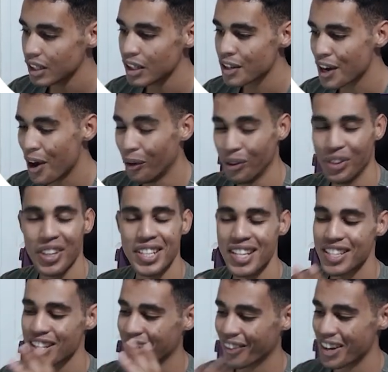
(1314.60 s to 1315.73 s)
Now, this is
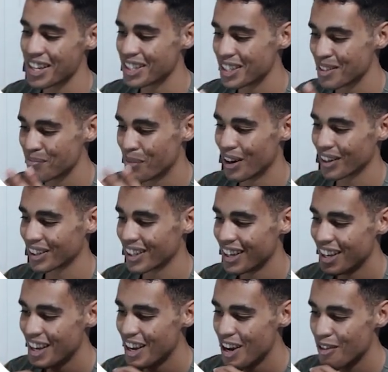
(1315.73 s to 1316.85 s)
the crazy part.
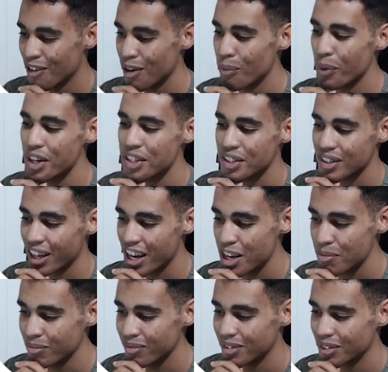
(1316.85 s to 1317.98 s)
From which
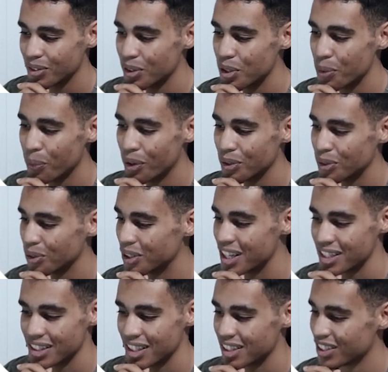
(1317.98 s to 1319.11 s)
time do you want to
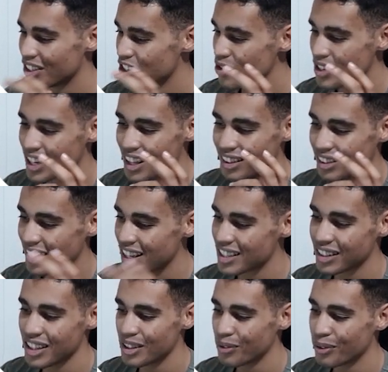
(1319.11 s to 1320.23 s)
test it? You can
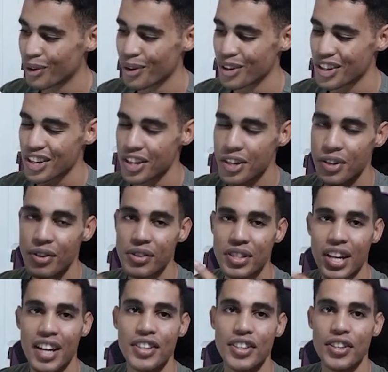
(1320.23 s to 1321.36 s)
test it for years
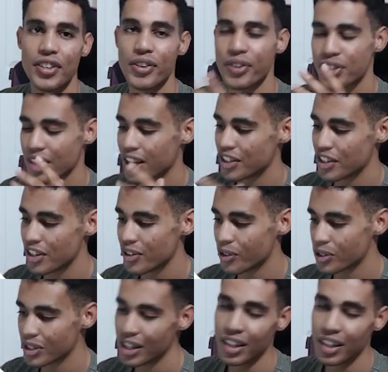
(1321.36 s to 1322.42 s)
and years and years.